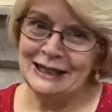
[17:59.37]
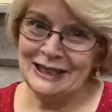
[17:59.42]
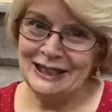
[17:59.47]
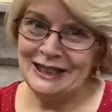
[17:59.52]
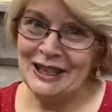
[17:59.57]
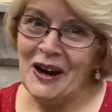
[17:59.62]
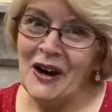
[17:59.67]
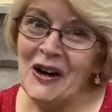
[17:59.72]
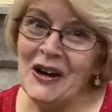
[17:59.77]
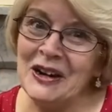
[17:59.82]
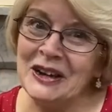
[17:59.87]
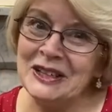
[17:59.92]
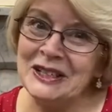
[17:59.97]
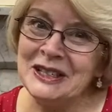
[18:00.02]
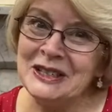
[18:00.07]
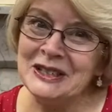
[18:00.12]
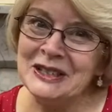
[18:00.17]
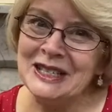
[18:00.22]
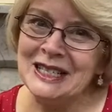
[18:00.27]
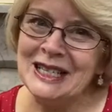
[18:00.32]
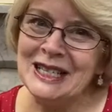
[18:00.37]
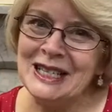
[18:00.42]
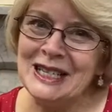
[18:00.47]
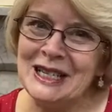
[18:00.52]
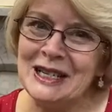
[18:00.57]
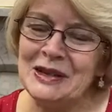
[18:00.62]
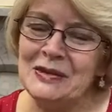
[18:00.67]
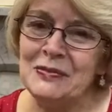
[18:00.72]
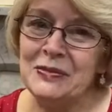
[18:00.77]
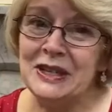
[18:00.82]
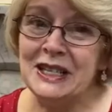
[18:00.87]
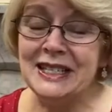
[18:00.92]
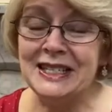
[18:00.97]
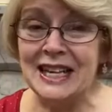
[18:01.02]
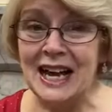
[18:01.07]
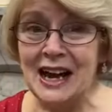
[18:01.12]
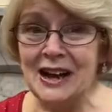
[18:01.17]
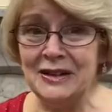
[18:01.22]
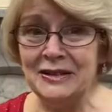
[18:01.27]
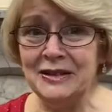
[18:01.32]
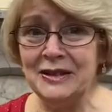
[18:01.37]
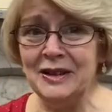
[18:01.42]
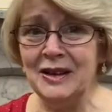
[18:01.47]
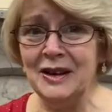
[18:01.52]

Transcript: Yawn your sleepies out,